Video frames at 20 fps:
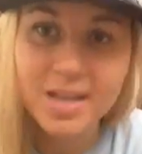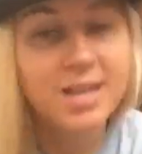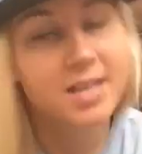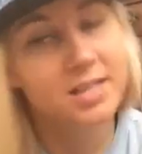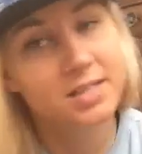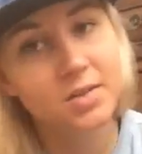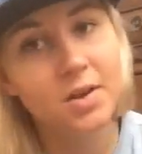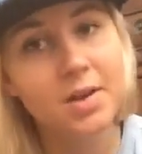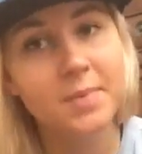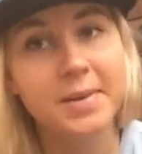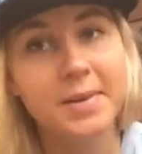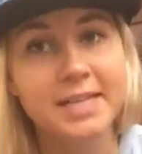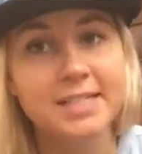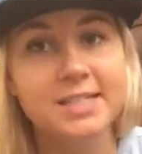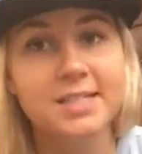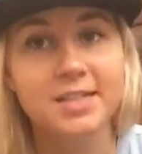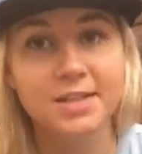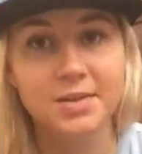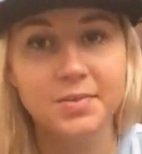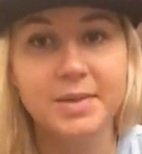So I
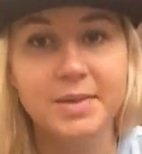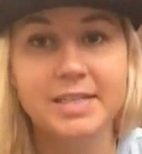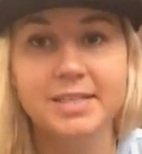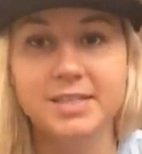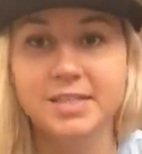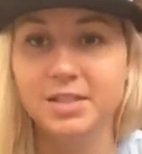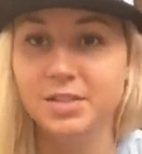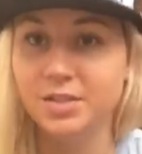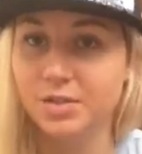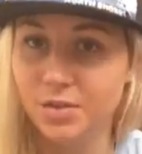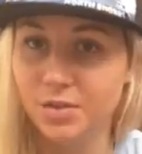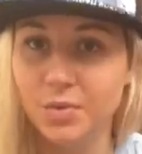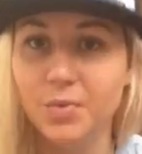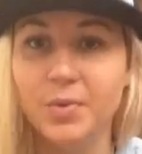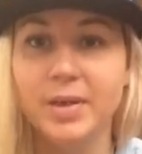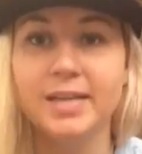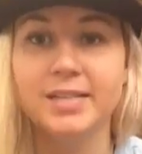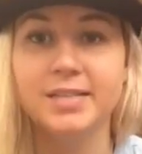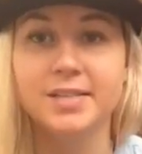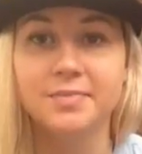basically wasted 2
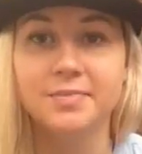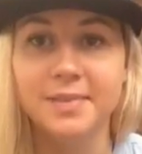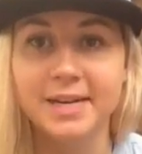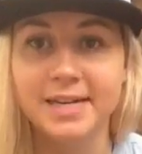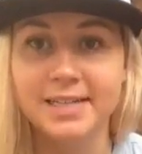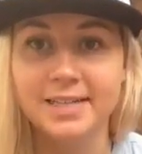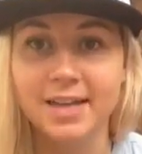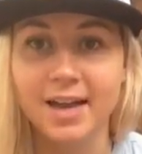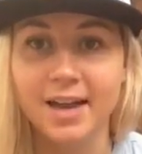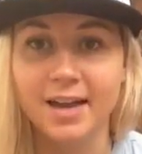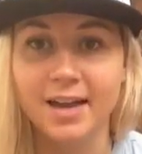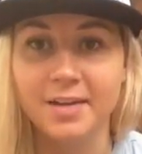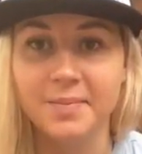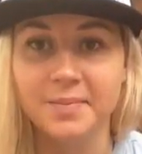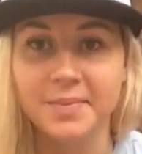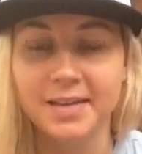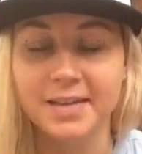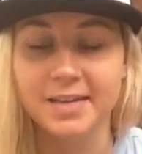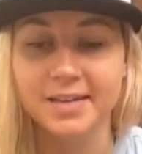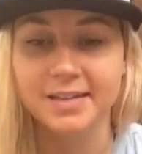weeks of my
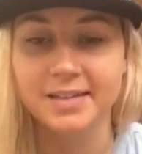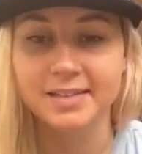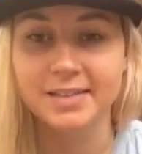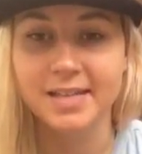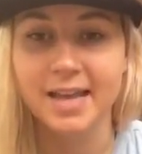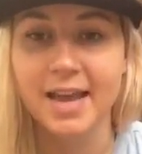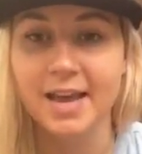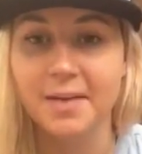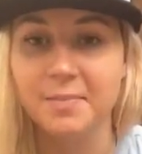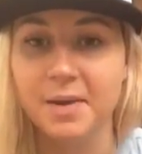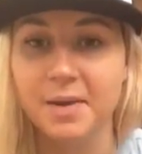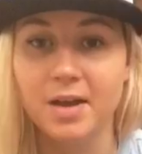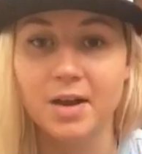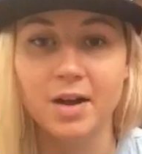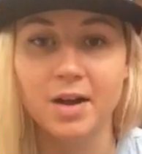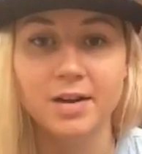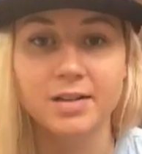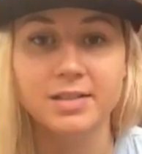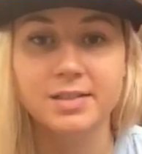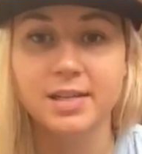time because I had my
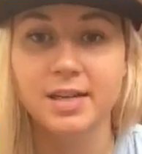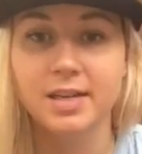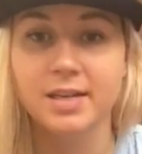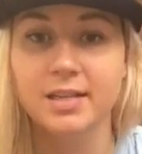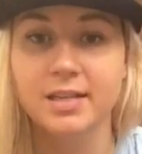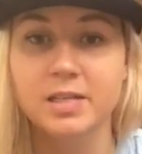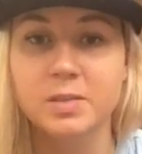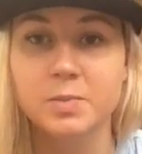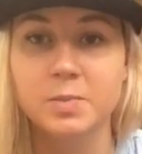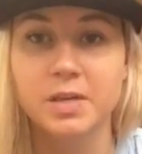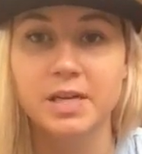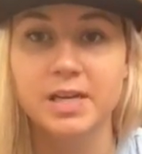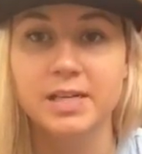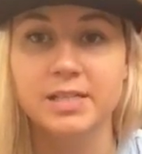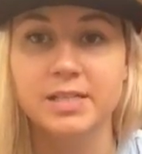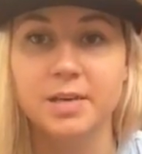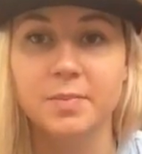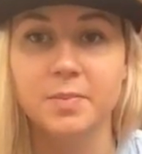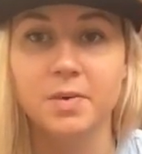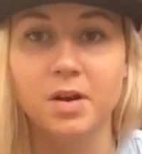heart set on this
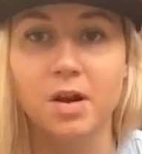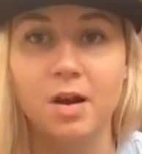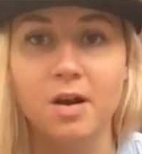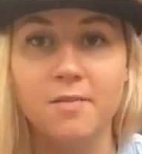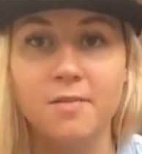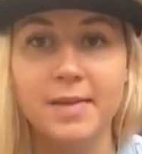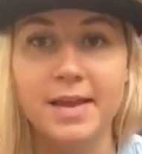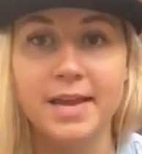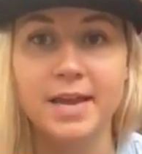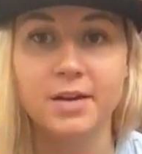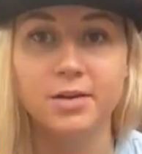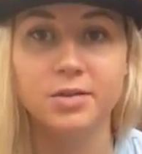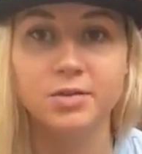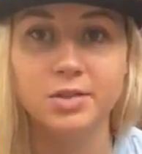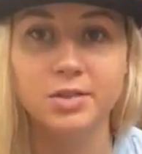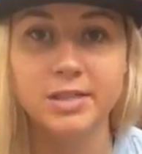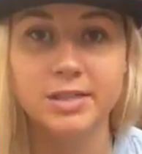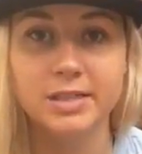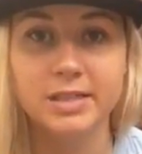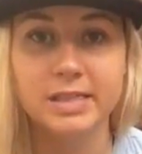place. I put all my
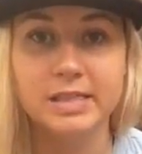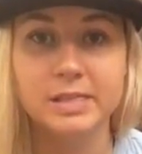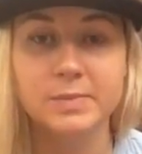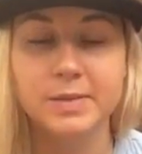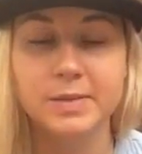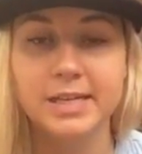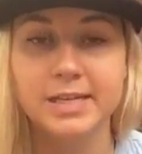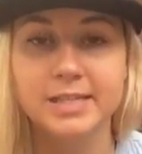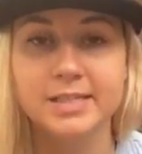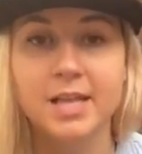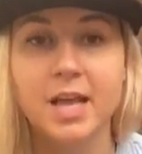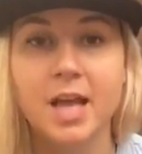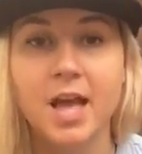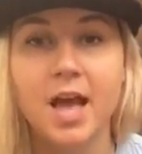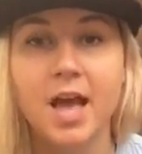energy into this place.